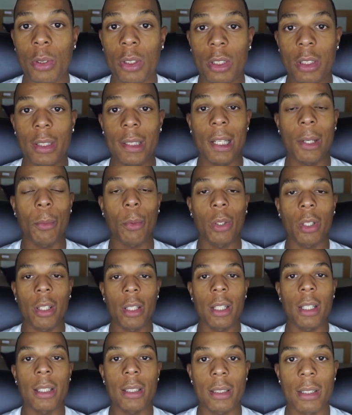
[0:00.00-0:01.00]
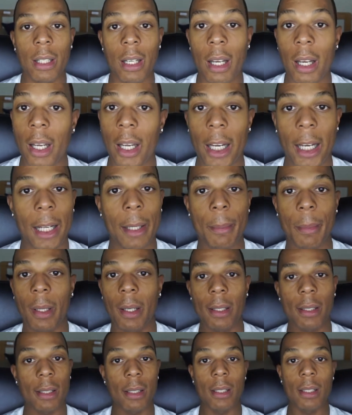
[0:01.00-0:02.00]
It's just like working at a
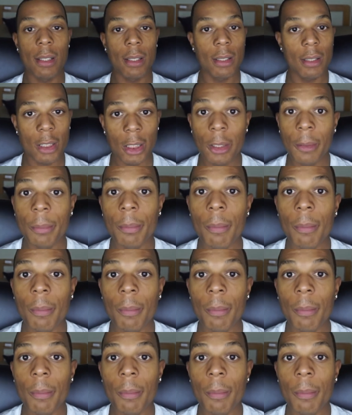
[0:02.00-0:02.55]
Macy's,